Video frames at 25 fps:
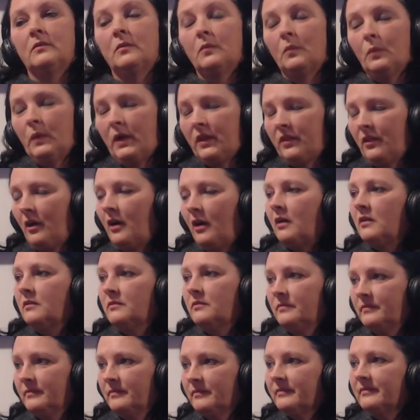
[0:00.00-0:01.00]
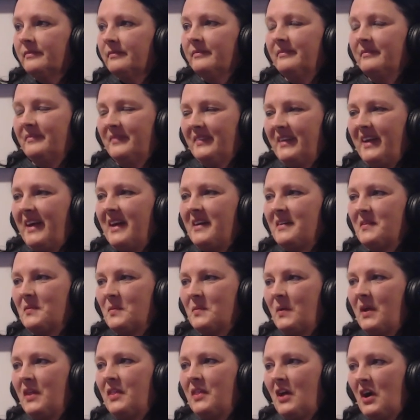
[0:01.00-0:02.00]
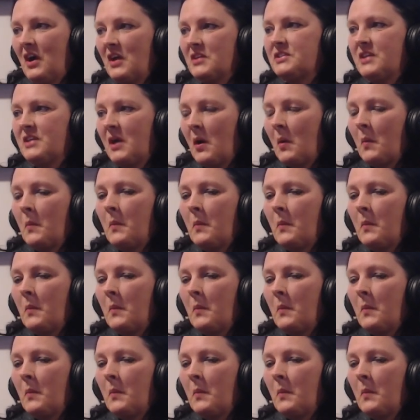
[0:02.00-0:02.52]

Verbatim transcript: We thought, yeah, we thought so.